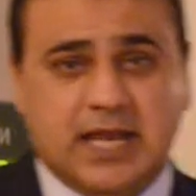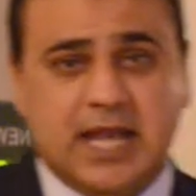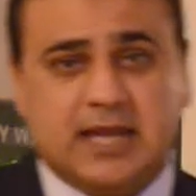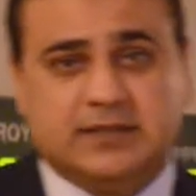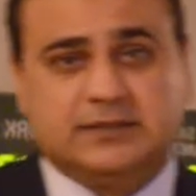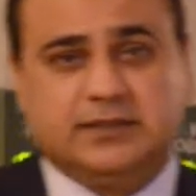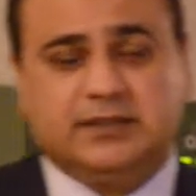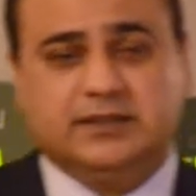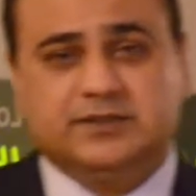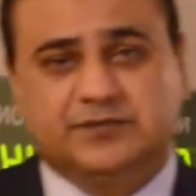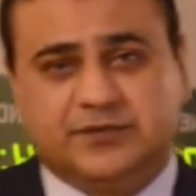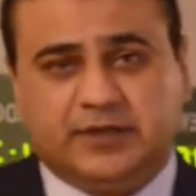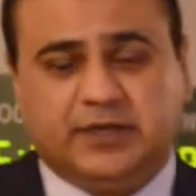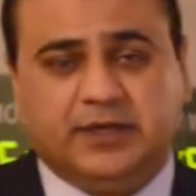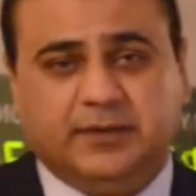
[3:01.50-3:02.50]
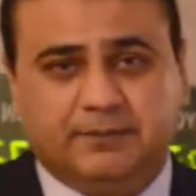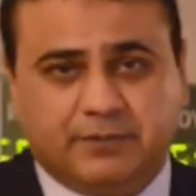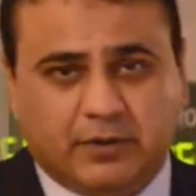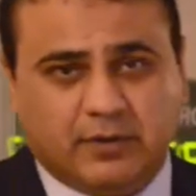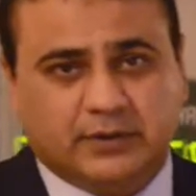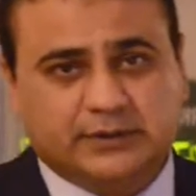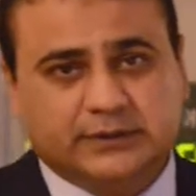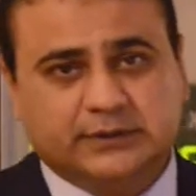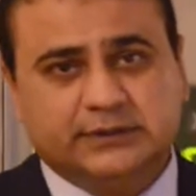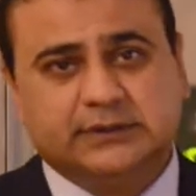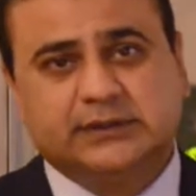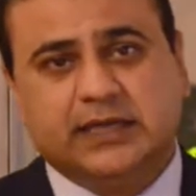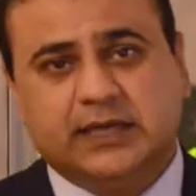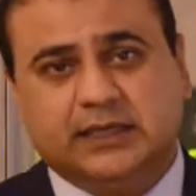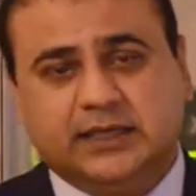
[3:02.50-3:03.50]
Act is really
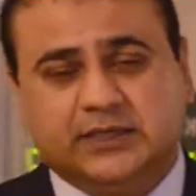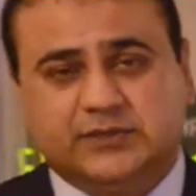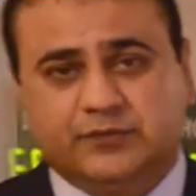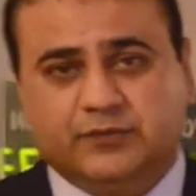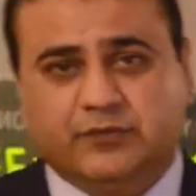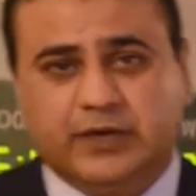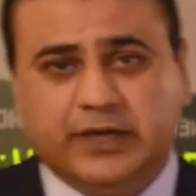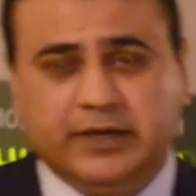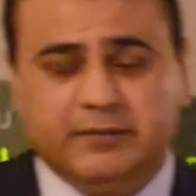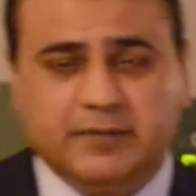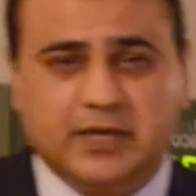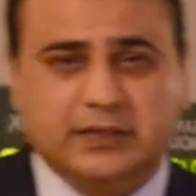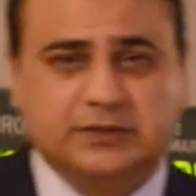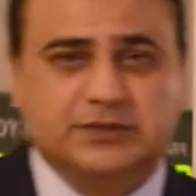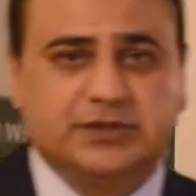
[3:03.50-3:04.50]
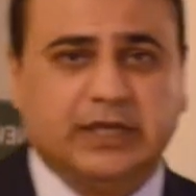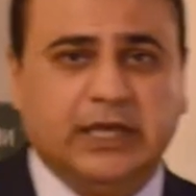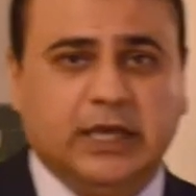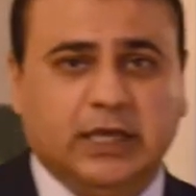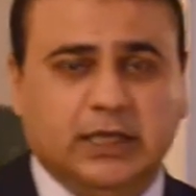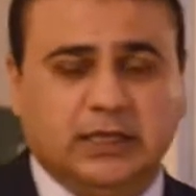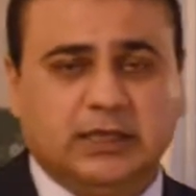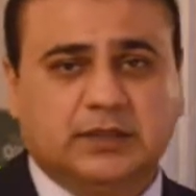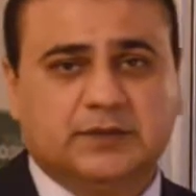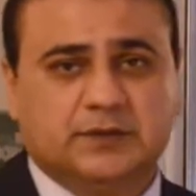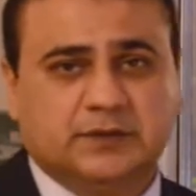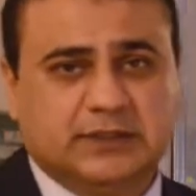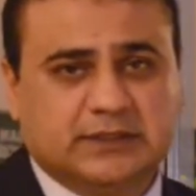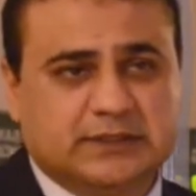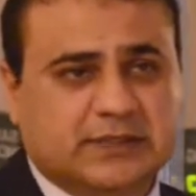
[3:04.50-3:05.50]
important and it's very much in
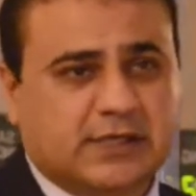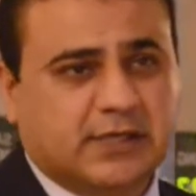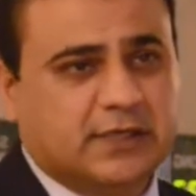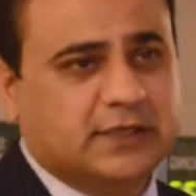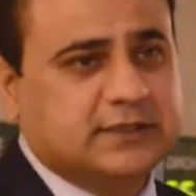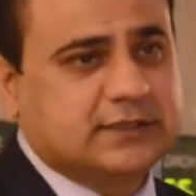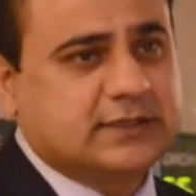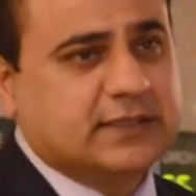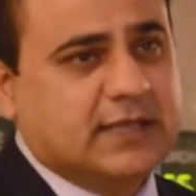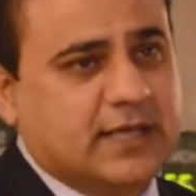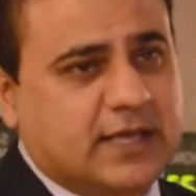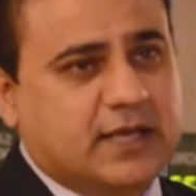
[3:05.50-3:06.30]
to discuss.